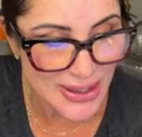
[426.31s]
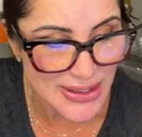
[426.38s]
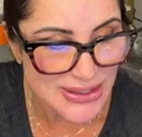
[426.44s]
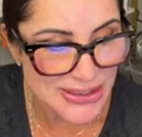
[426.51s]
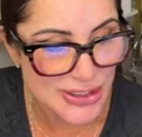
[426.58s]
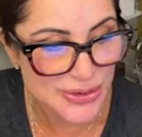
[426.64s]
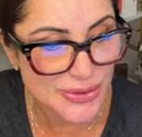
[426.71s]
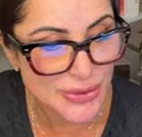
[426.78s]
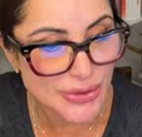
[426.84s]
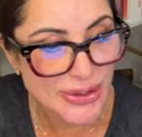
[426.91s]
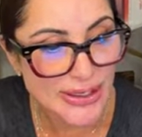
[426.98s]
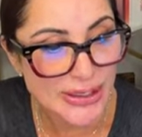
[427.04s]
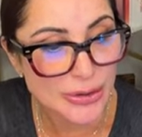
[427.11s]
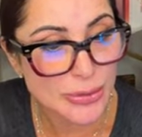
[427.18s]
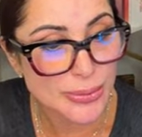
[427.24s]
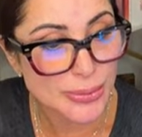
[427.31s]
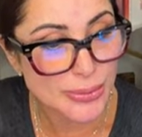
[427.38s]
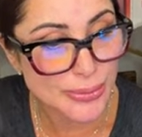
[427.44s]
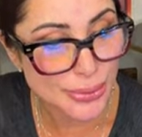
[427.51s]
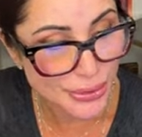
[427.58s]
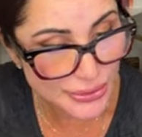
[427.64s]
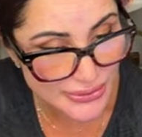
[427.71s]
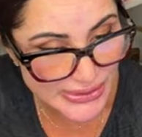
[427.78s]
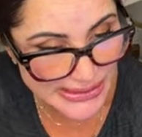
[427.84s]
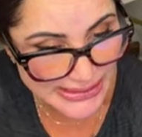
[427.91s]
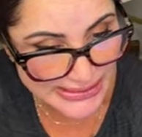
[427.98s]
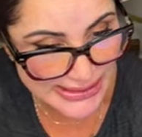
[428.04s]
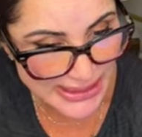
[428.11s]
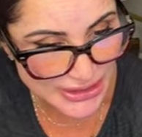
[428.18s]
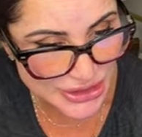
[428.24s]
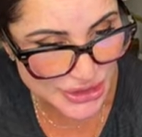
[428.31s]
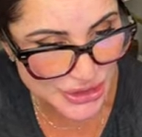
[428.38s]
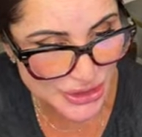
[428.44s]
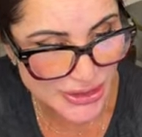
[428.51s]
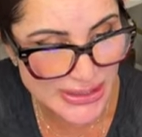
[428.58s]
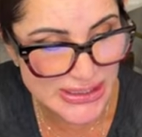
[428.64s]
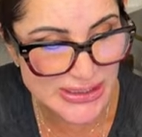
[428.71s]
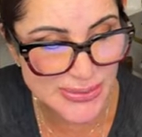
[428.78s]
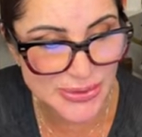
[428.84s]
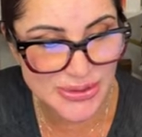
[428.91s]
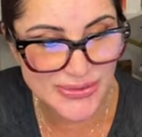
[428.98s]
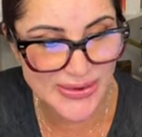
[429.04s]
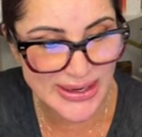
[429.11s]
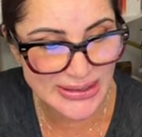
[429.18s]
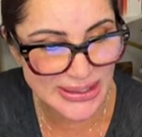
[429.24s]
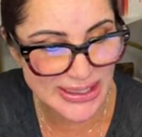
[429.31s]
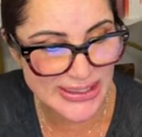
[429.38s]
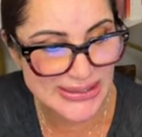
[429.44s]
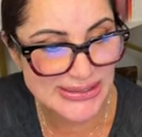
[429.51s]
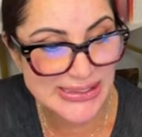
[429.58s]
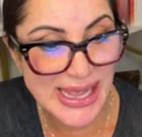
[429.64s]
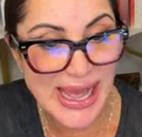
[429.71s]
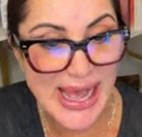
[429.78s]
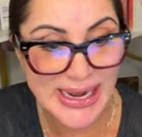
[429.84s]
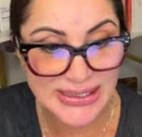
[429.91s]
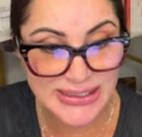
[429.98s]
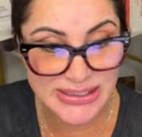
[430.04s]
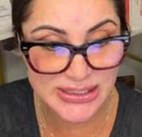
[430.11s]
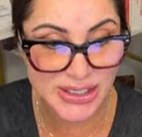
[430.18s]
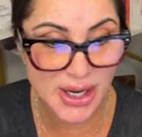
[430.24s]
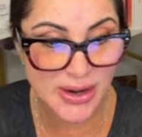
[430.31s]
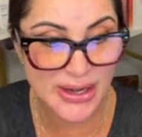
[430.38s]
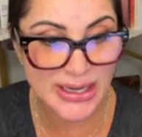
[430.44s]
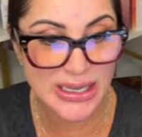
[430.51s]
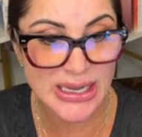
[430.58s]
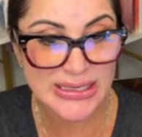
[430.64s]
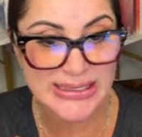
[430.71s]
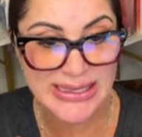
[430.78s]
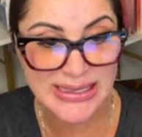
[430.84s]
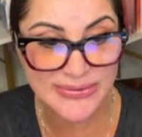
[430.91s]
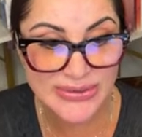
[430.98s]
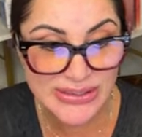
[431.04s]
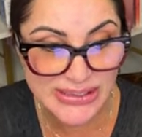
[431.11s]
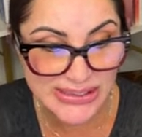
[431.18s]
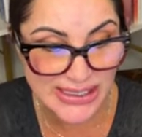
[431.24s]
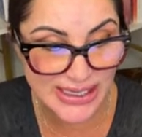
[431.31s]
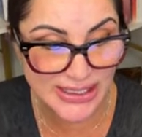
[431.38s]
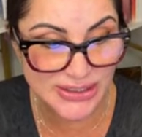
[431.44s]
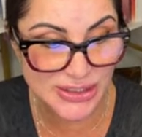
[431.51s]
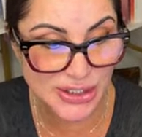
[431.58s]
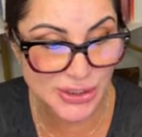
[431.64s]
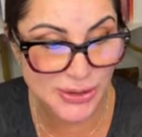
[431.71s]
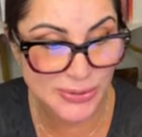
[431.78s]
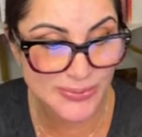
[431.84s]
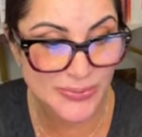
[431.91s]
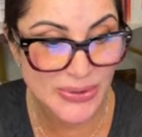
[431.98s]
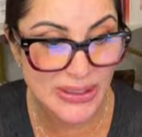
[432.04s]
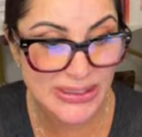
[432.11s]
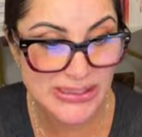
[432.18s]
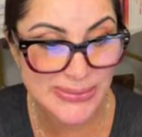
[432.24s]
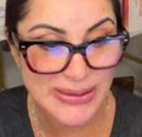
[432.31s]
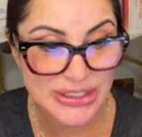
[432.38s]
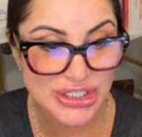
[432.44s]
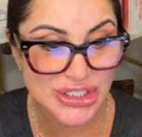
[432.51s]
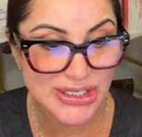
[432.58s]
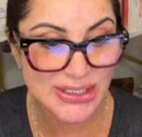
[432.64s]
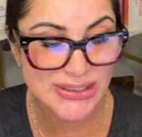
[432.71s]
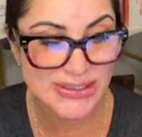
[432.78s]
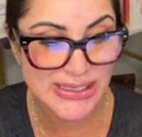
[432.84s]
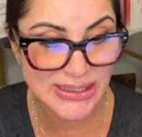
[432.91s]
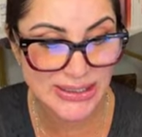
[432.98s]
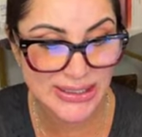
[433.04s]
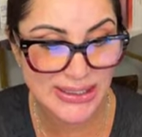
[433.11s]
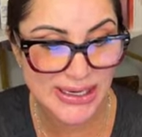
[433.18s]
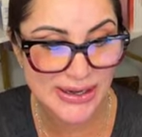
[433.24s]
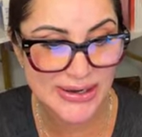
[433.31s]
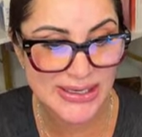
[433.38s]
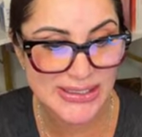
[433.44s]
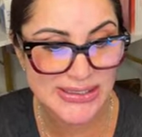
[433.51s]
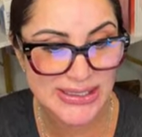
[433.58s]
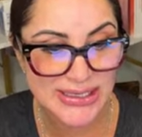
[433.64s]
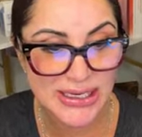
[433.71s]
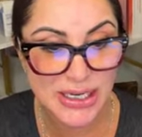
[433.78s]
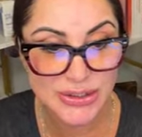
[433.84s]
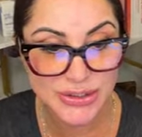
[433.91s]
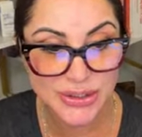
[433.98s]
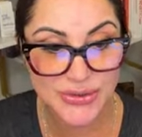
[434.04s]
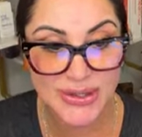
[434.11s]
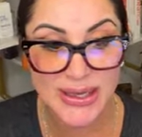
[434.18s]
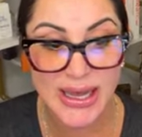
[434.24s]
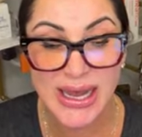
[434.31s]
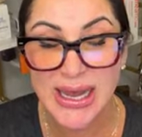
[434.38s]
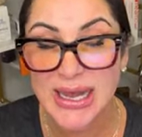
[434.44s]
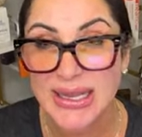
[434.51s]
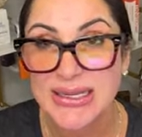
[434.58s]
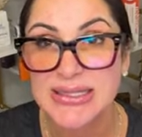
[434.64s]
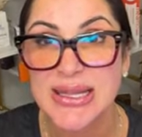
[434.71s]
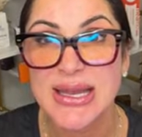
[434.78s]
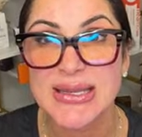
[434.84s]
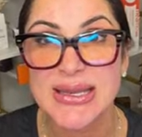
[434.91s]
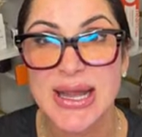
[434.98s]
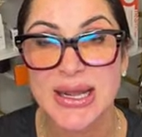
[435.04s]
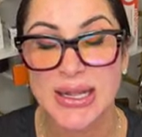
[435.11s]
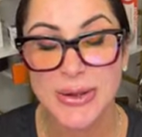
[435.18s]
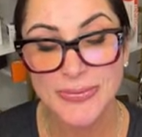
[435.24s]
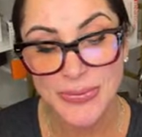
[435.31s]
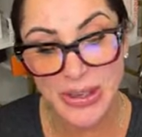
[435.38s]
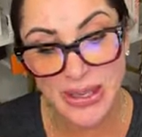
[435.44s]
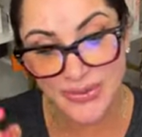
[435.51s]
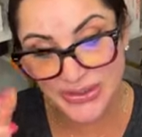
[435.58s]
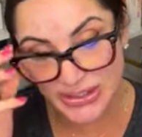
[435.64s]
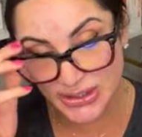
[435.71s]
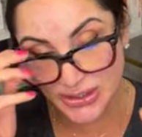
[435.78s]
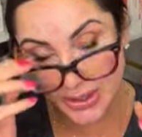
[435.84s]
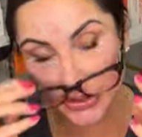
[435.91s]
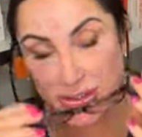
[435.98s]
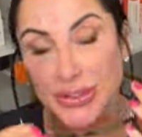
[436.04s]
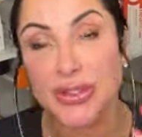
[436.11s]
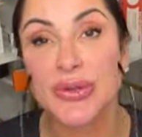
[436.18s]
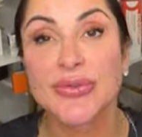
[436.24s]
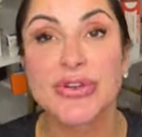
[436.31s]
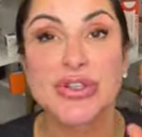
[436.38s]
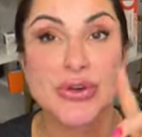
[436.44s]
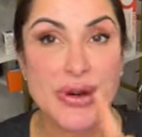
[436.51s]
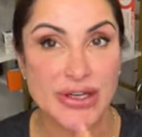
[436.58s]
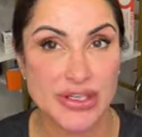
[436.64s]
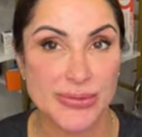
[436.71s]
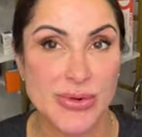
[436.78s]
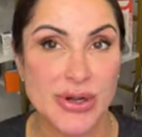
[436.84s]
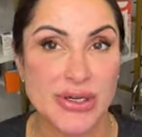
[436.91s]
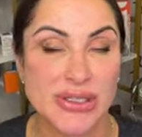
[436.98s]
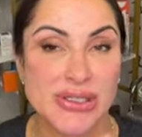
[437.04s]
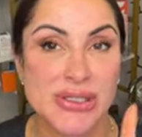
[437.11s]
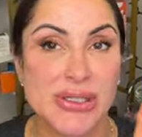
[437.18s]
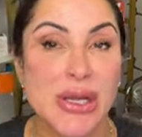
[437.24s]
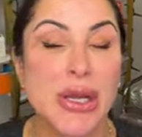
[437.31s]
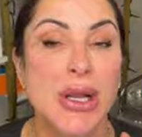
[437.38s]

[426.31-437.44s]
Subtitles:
So it'll improve skin texture. It smooths fine lines, acne scarring, uneven skin tone, especially delicate areas like under the eyes and neck. This is also good for scratch marks.